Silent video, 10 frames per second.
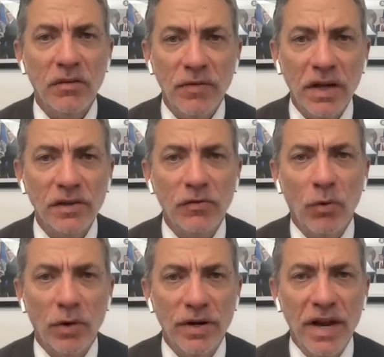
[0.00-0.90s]
Fast
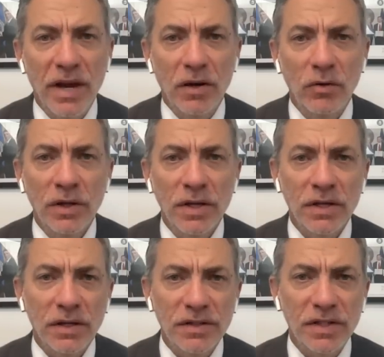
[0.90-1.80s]
forward now,
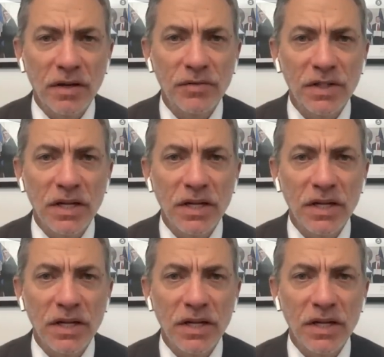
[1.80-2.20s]
instead of